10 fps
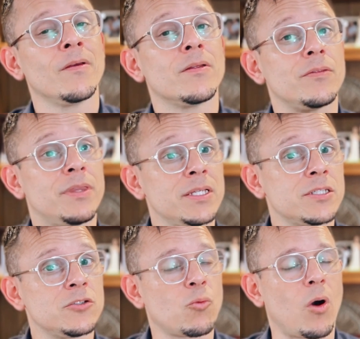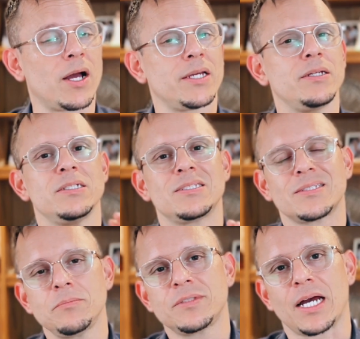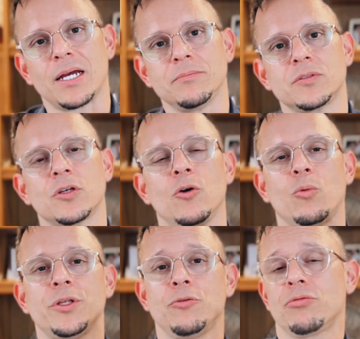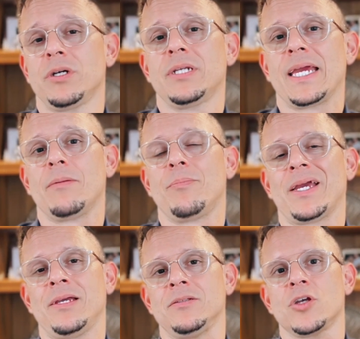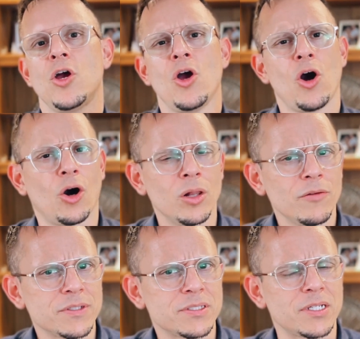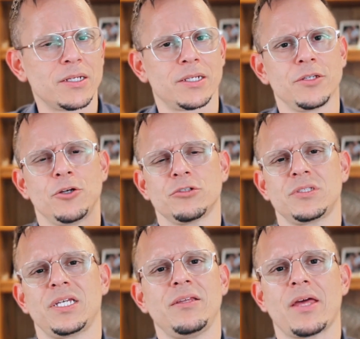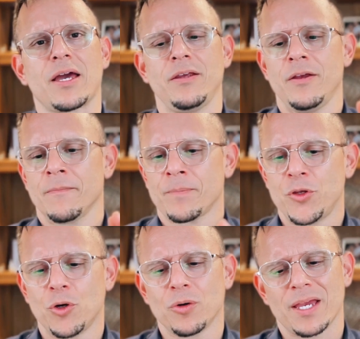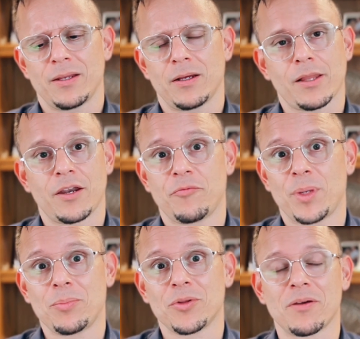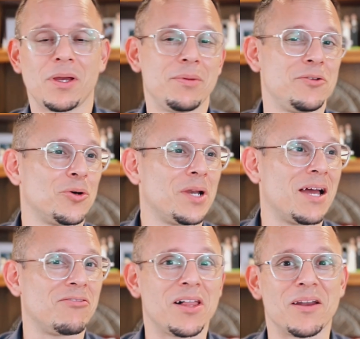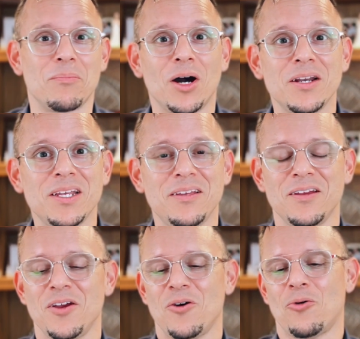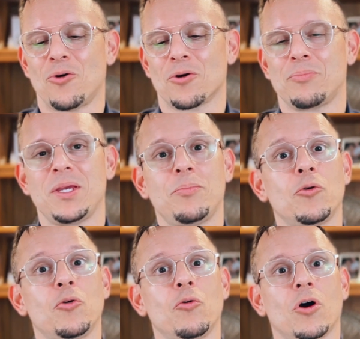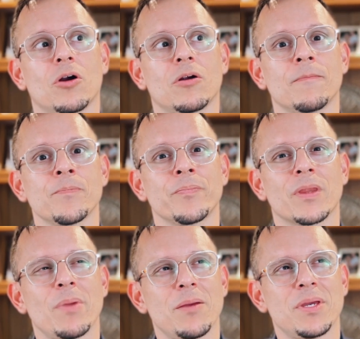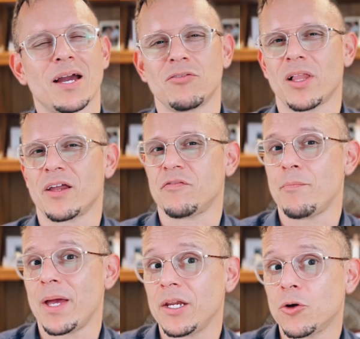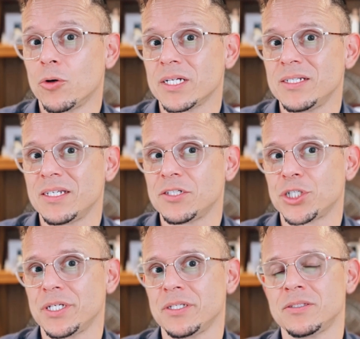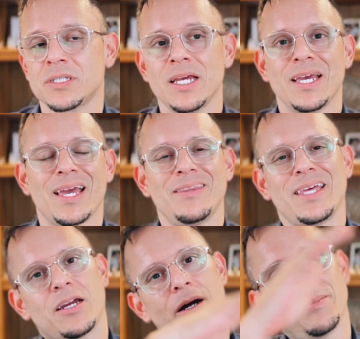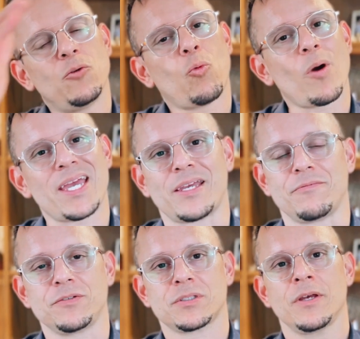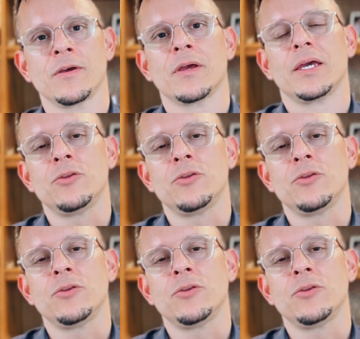This is why sometimes when you run campaigns, all of a sudden you'll see that you'll get a lot of people that maybe don't have a lot of money, or people who are maybe have a lot of medical conditions, and they come in waves. And